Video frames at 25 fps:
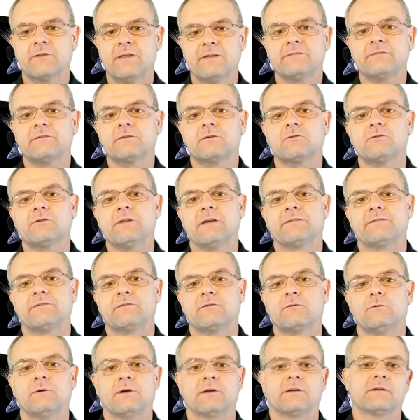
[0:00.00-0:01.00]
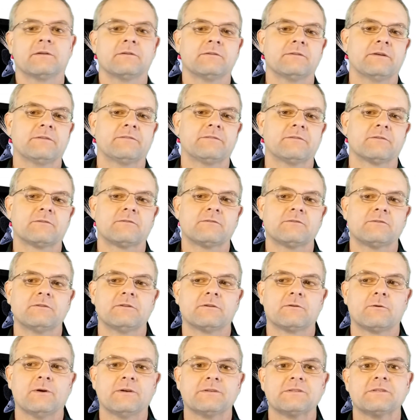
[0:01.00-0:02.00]
that's the
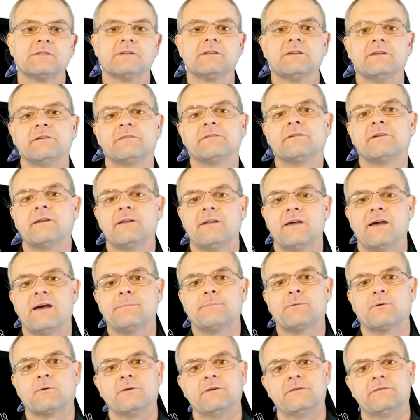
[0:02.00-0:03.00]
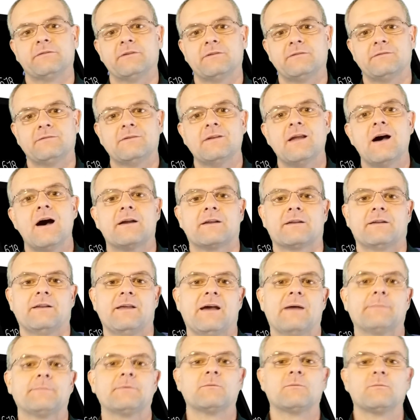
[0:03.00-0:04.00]
question. Is it an app or is it not
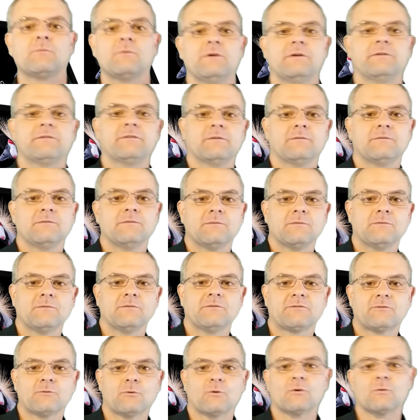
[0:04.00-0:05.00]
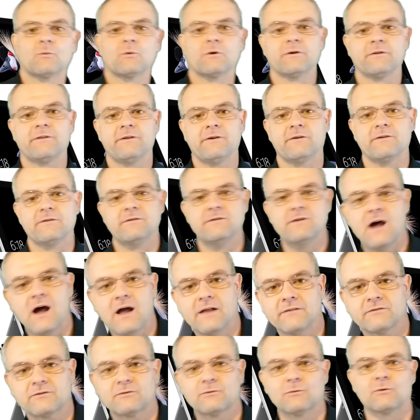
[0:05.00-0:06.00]
an app, and is it store worthy or
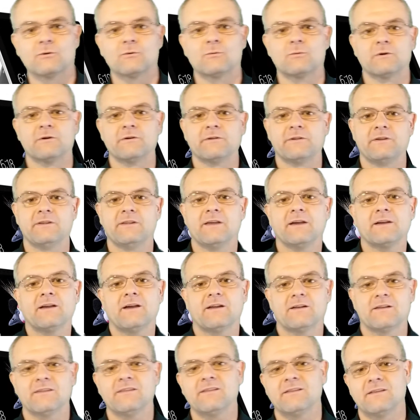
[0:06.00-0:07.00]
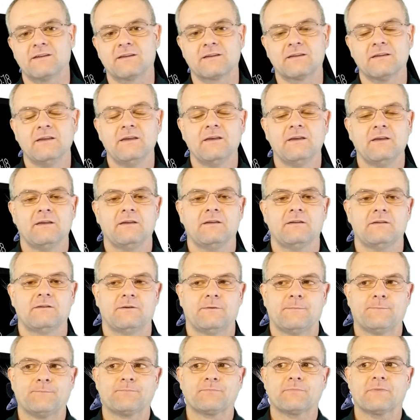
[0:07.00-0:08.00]
not store worthy, that kind of thing.
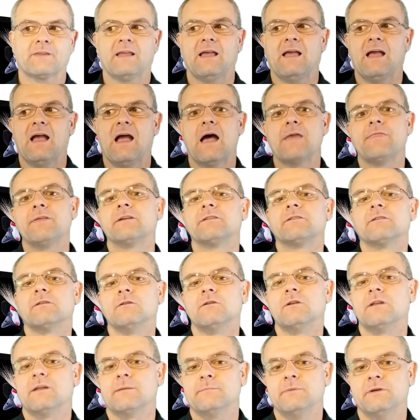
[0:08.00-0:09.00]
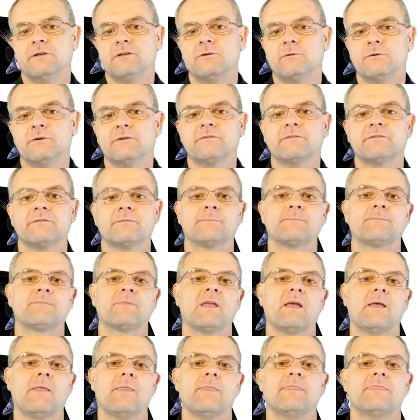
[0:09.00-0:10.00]
I think it's a little ambiguous.
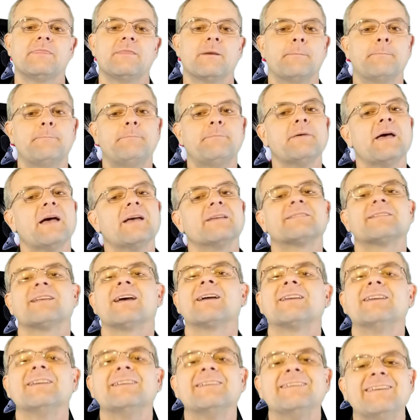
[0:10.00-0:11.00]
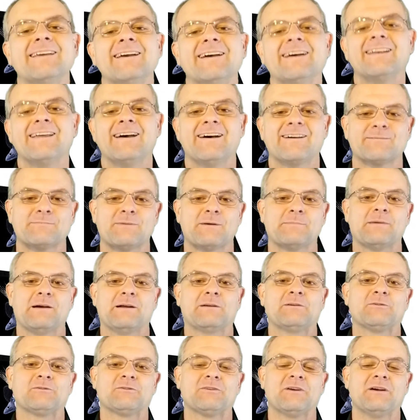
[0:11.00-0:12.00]
The best I could get out of my
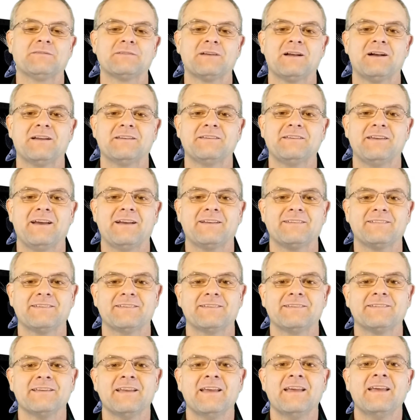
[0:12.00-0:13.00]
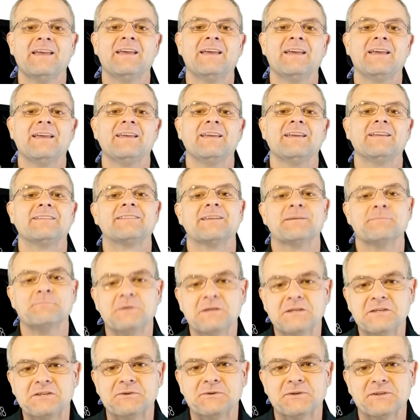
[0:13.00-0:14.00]
Microsoft contacts is it's
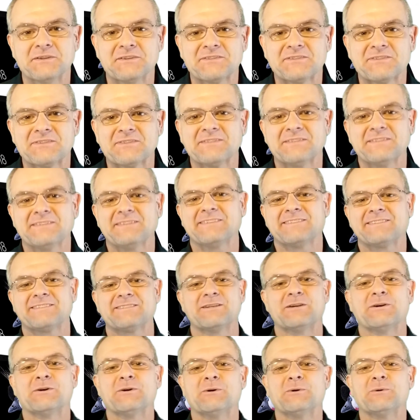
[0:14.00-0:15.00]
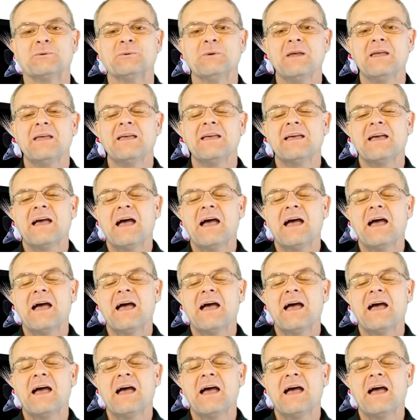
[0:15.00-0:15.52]
ambiguous. So